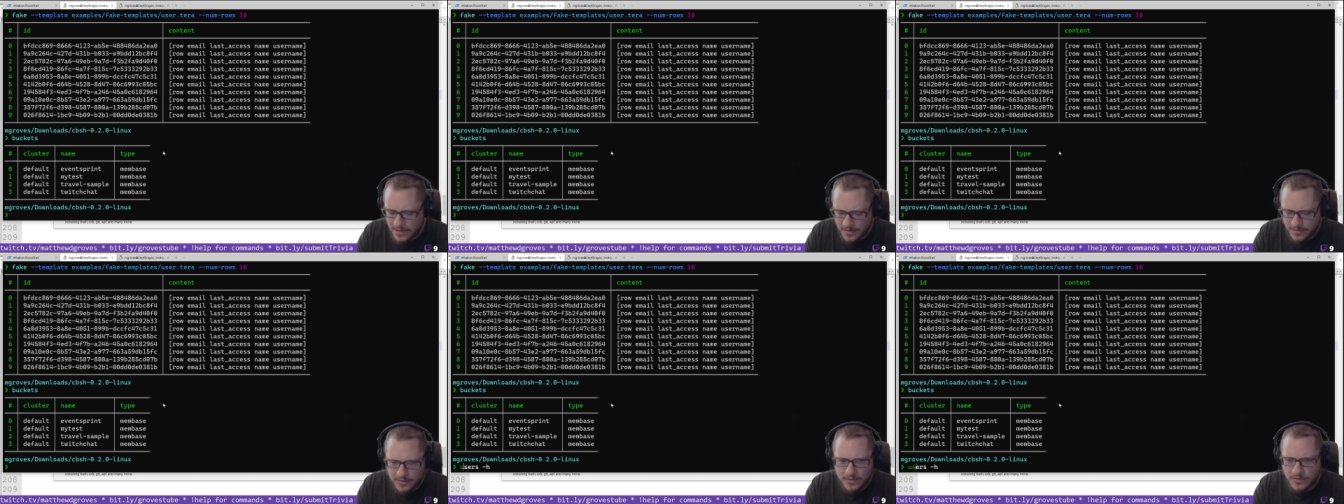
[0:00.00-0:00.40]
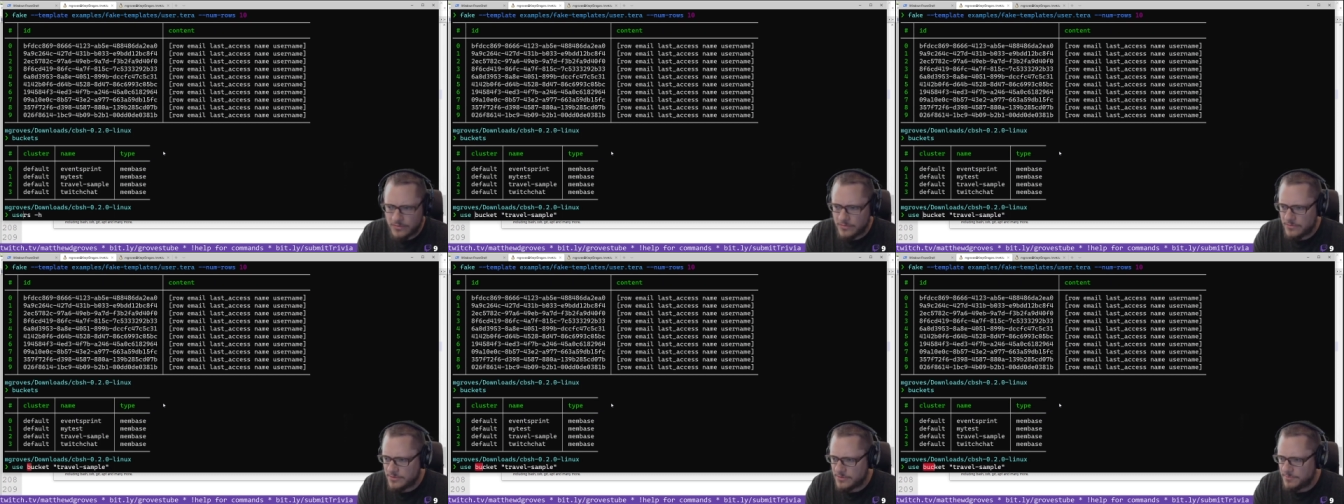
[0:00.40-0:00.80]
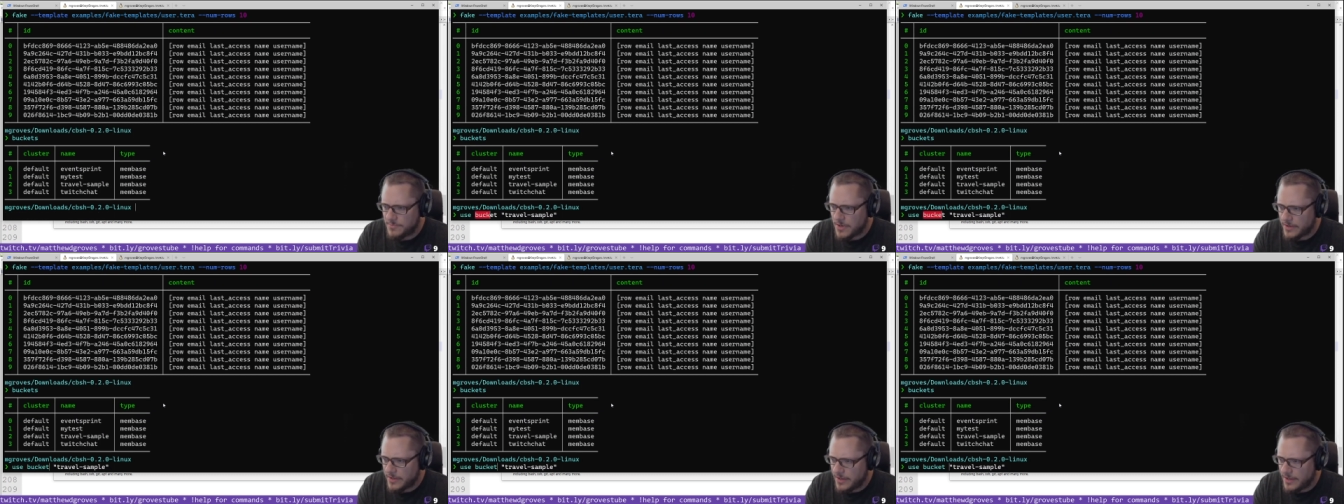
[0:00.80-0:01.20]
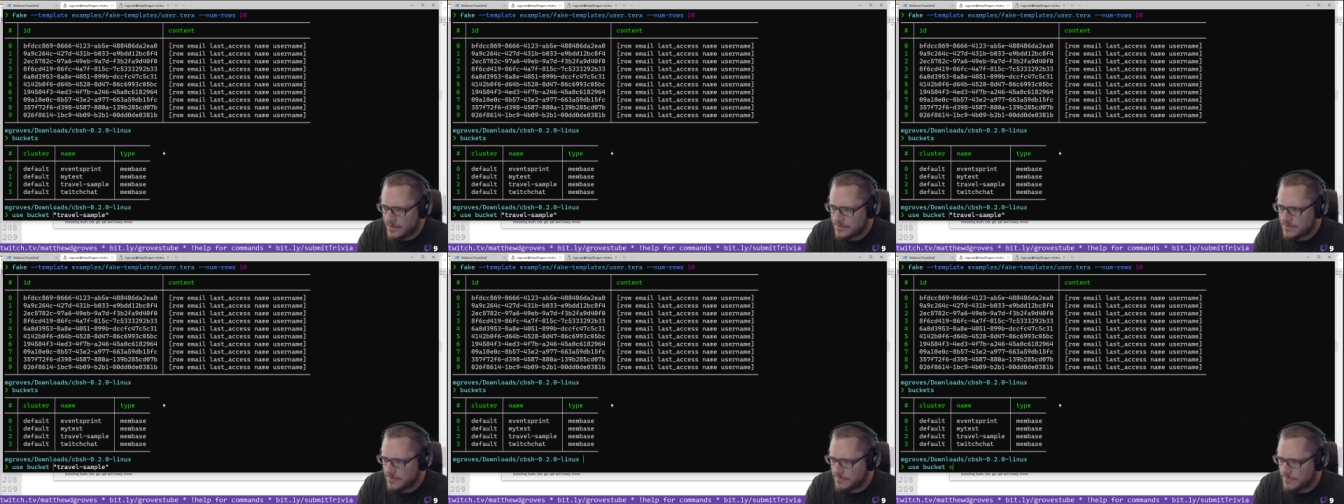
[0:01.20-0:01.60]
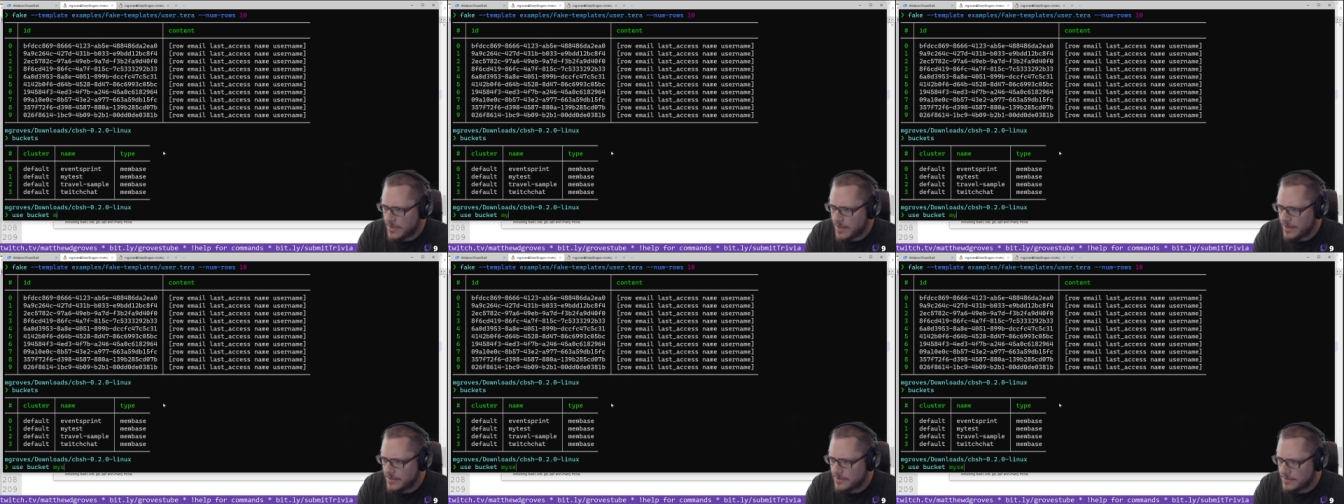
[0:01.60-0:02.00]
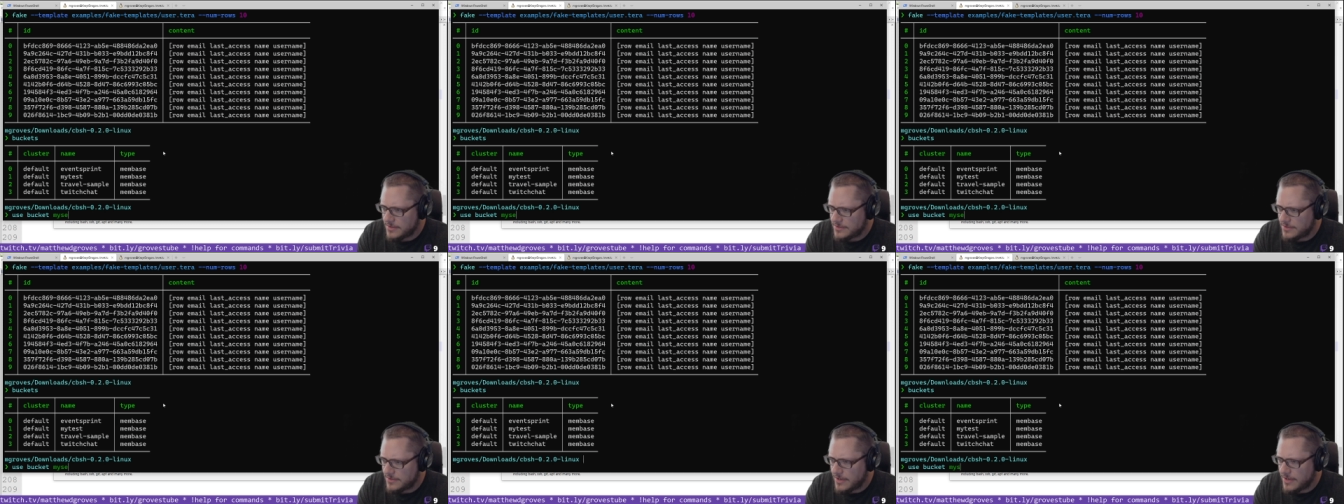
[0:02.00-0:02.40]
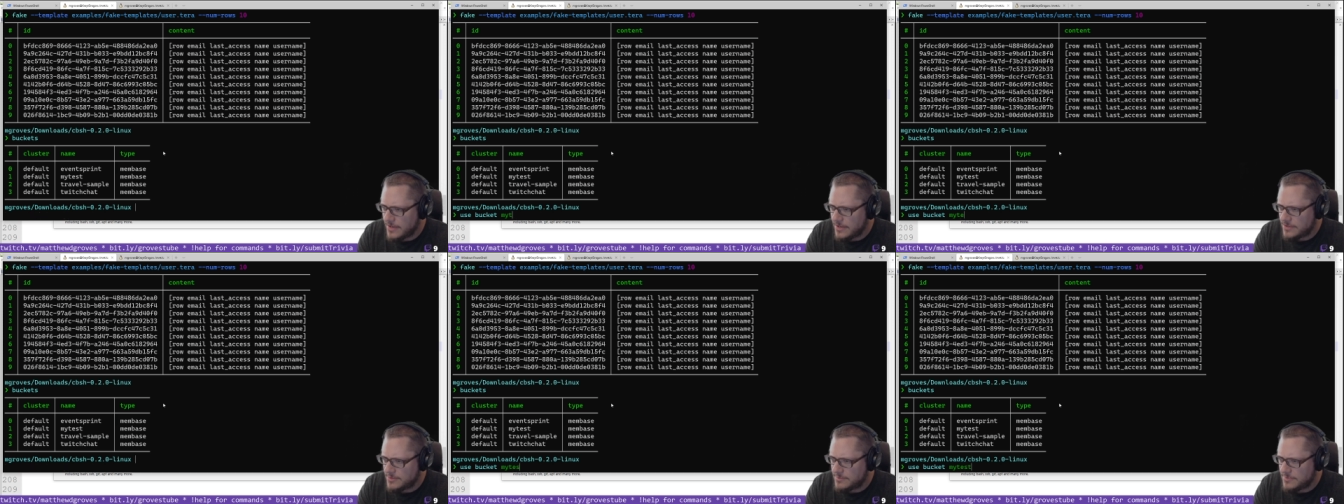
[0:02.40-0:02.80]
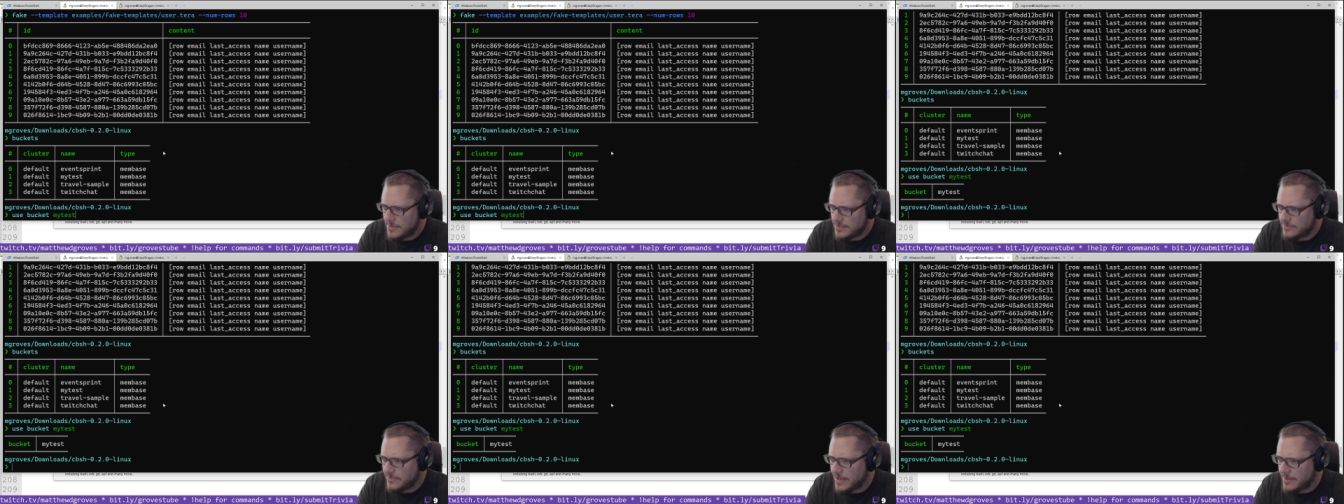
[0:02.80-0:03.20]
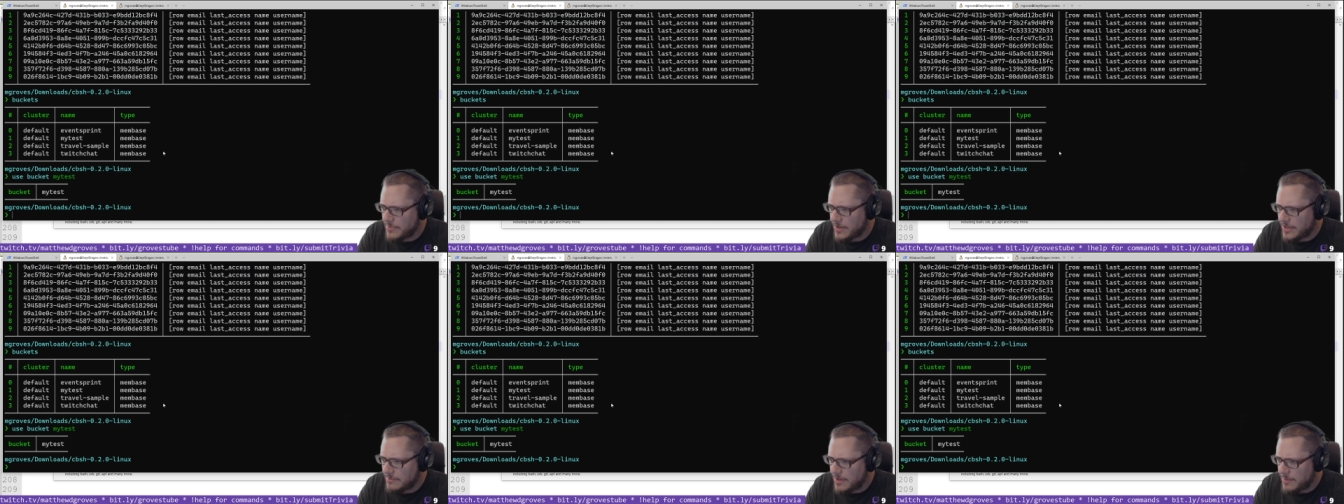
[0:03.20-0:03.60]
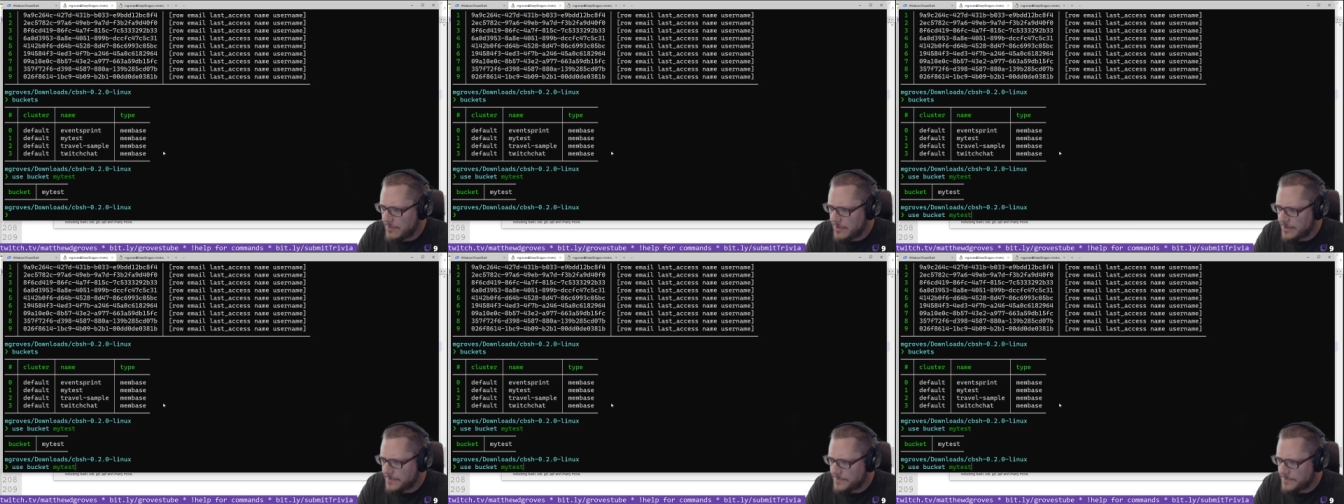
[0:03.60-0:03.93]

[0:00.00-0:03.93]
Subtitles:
Use bucket. Do I need to specify a bucket maybe?